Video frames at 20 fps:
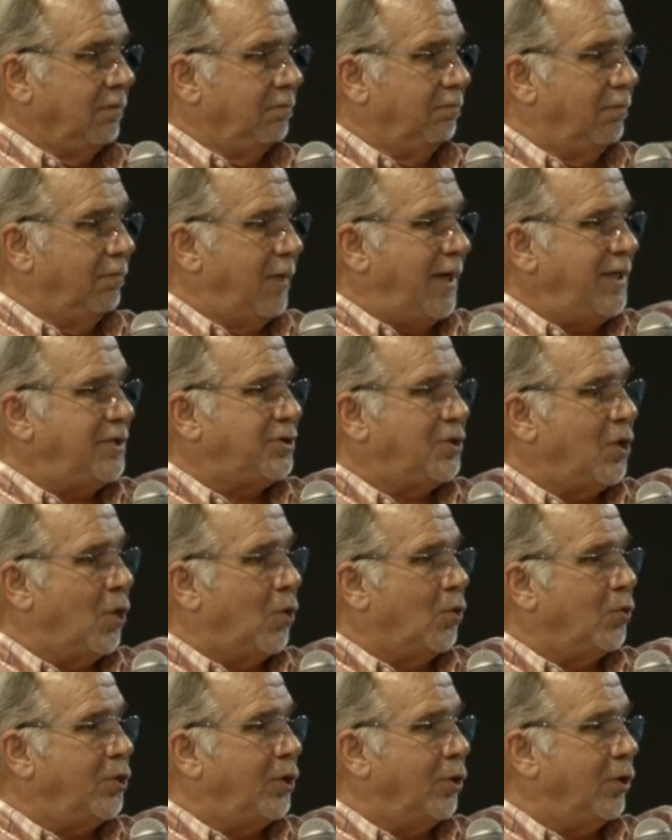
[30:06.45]
Based
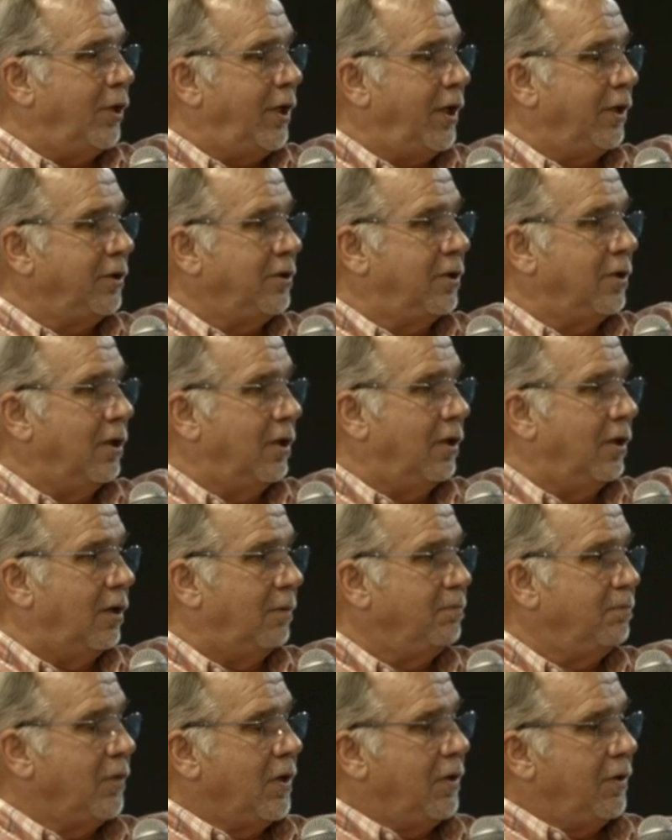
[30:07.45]
on your
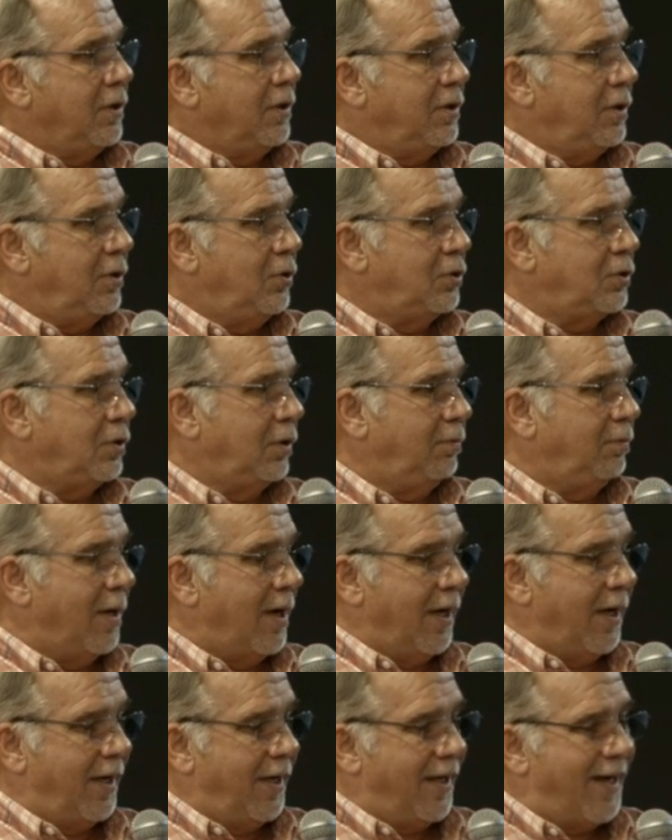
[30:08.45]
income, you should buy,
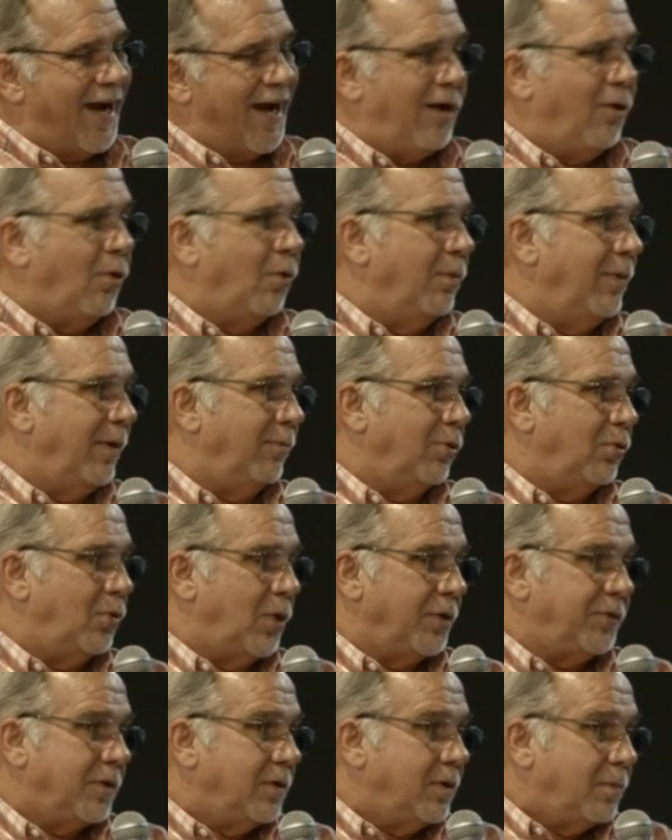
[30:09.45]
and I don't remember
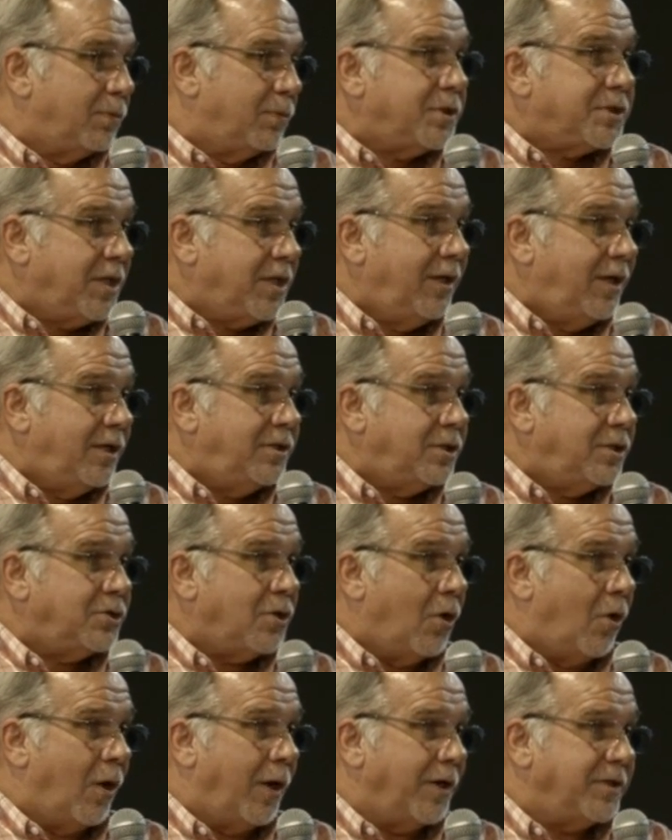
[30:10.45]
what the percentages
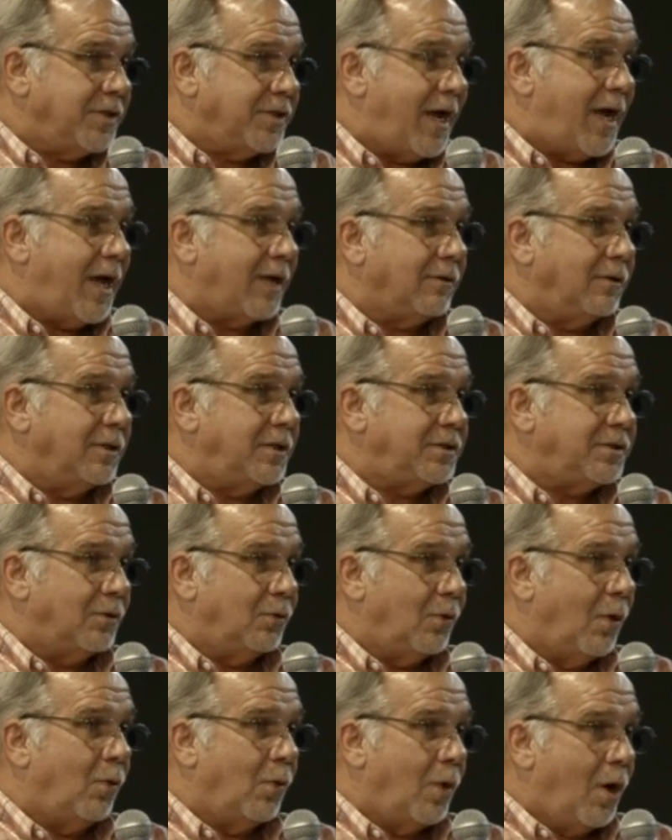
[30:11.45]
are exactly, so
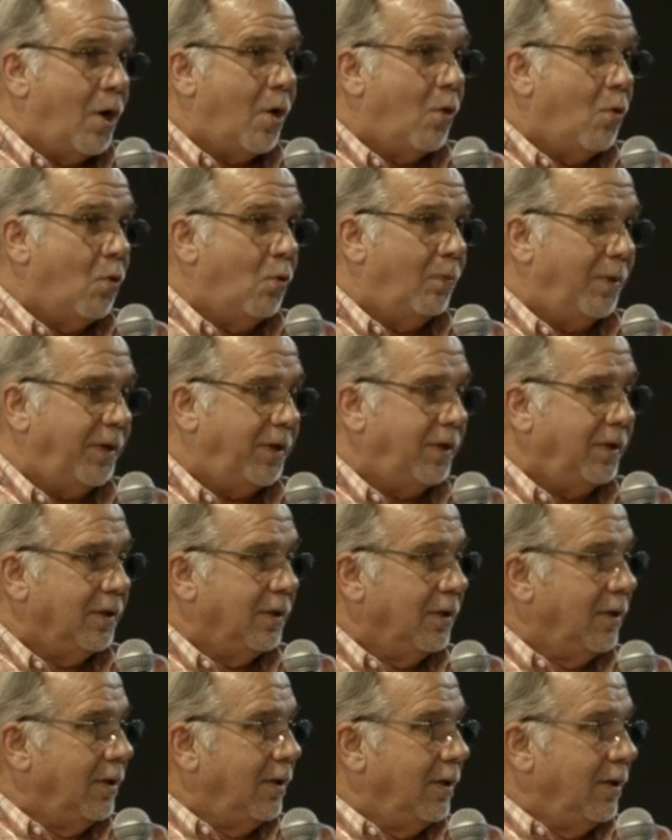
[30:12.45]
don't hold me
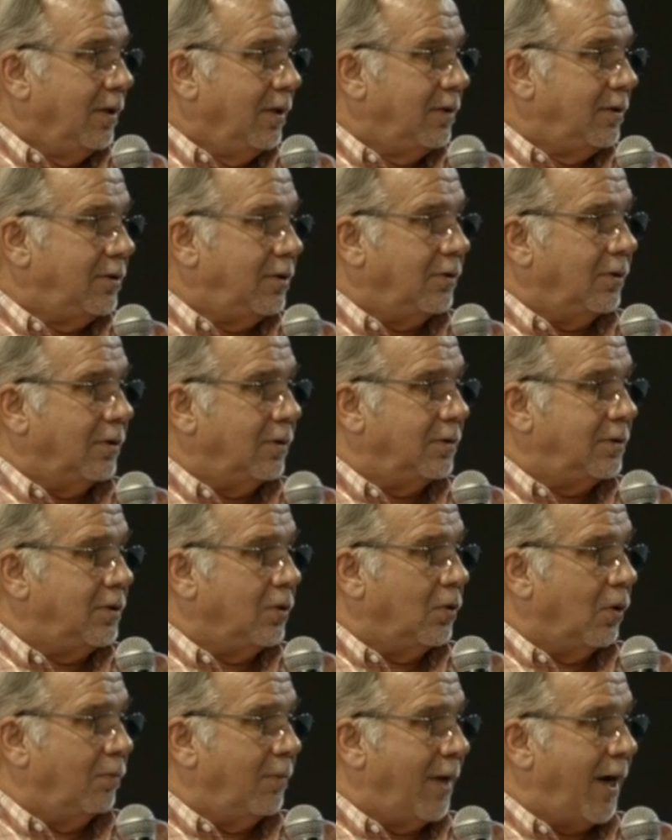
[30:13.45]
to
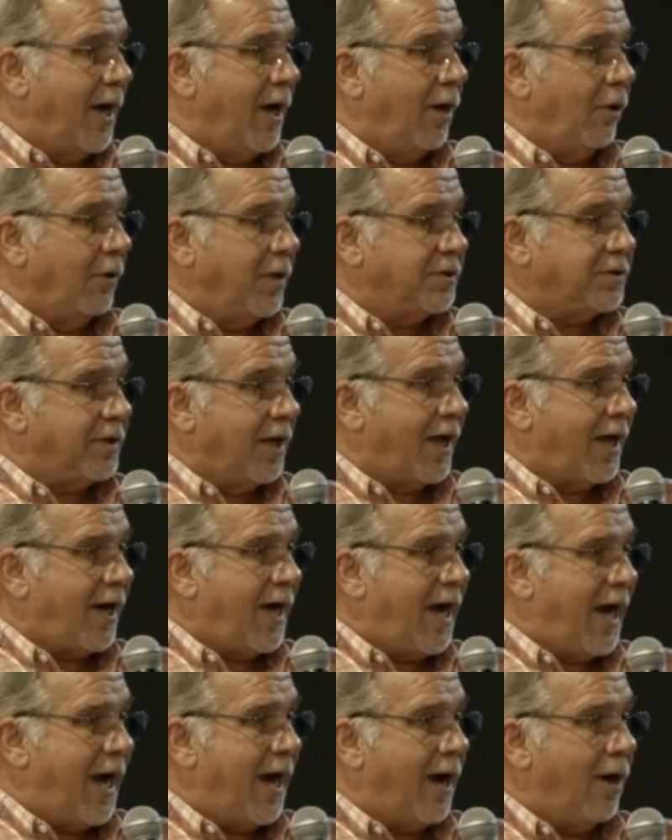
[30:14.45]
amount. It's got
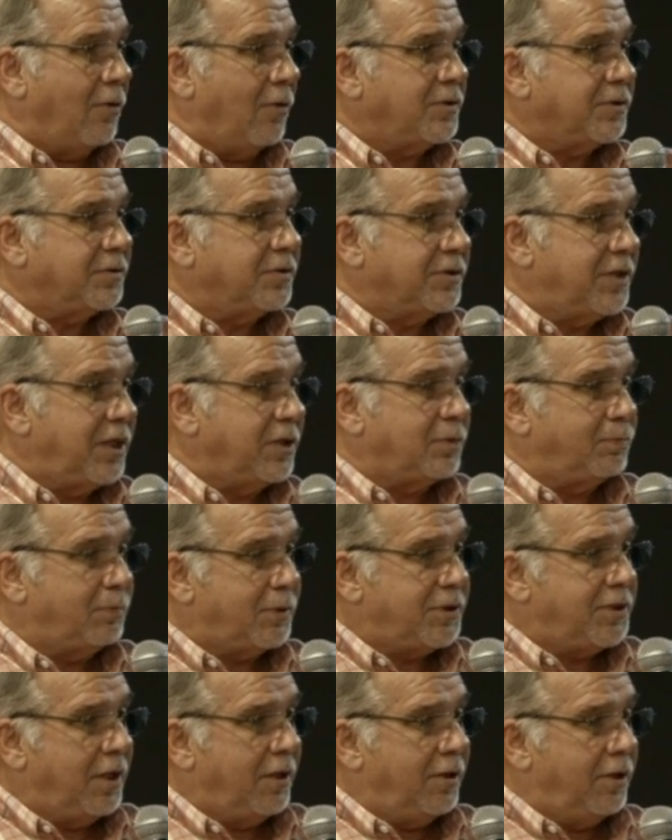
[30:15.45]
house.
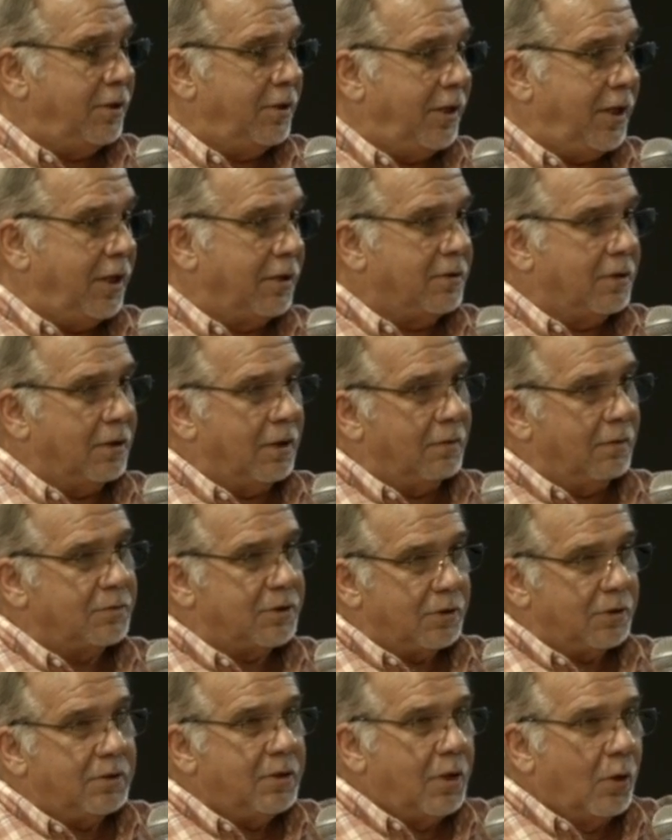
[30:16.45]
6% of your income
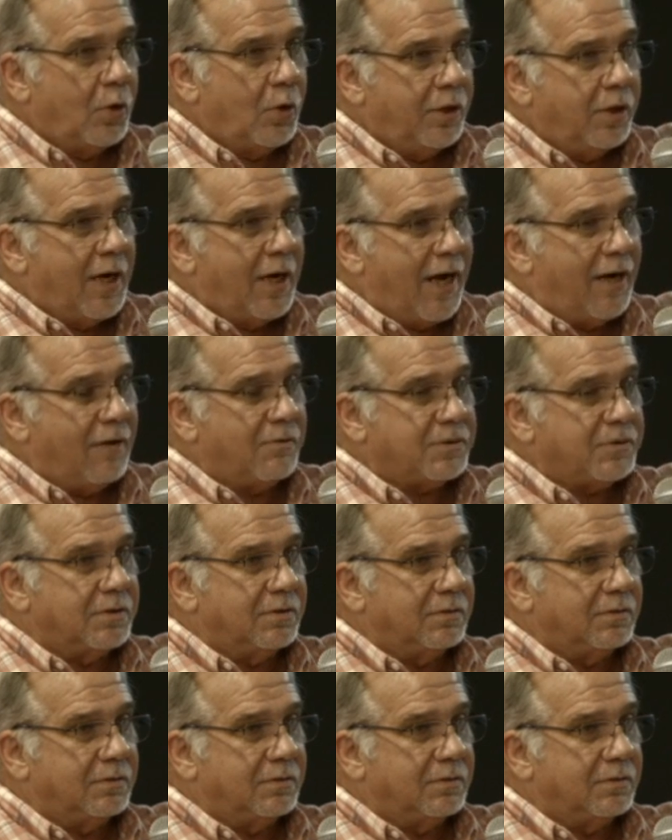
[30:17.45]
should go to your housing.